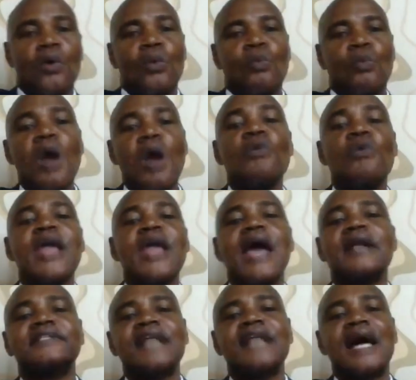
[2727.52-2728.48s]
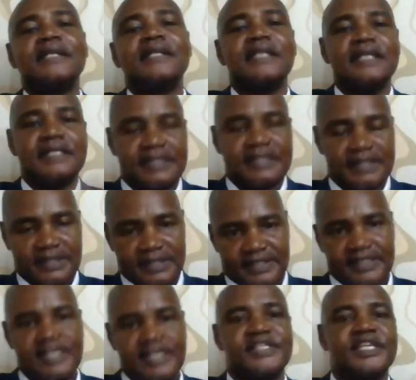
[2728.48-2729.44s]
when we entered this
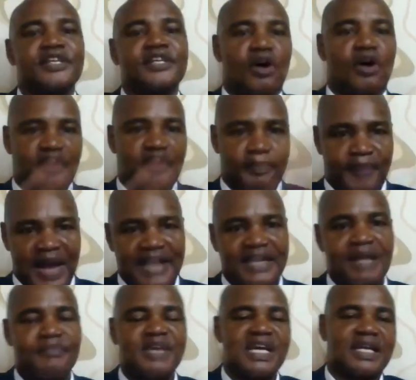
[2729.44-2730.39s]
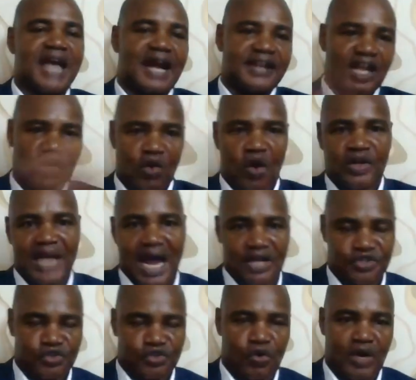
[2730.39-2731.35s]
season of the pandemic and the lockdown
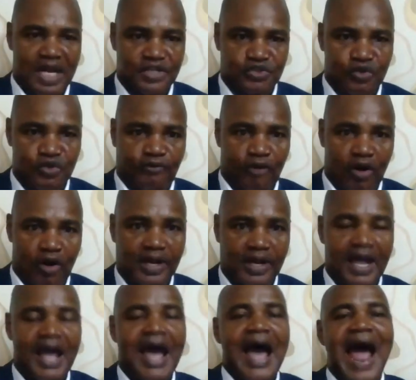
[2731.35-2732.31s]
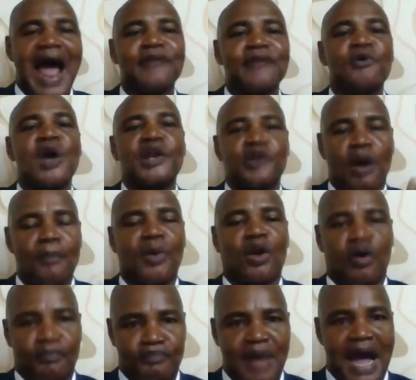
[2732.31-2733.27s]
and so on and so forth, I know a number
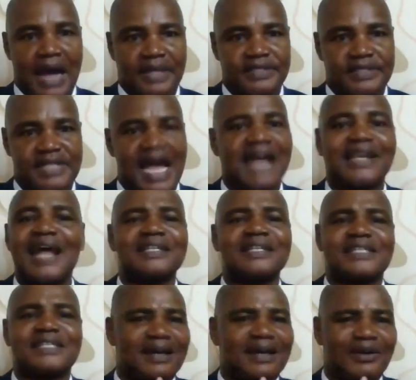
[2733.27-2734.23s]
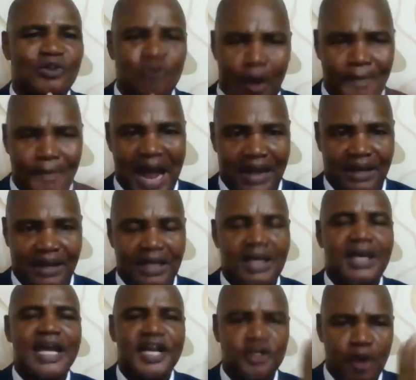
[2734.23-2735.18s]
of banks, and that is normal,
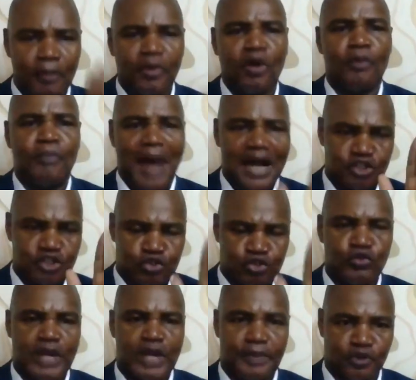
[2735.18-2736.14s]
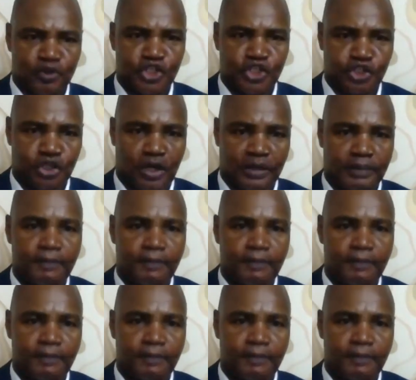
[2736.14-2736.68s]
a number of banks took a position.